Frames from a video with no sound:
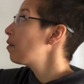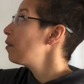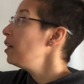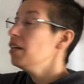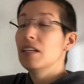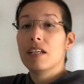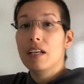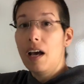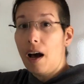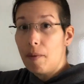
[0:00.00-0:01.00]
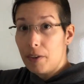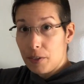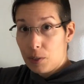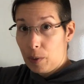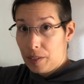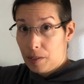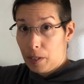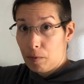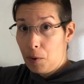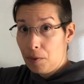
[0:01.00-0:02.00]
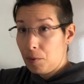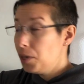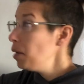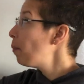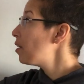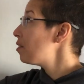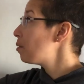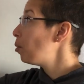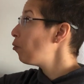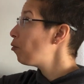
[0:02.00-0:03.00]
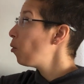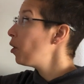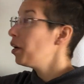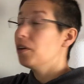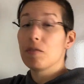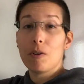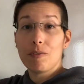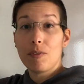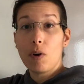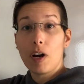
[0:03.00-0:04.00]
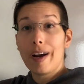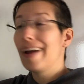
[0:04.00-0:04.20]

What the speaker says: 3. Their scores are in row 3, participant 4 in row 4,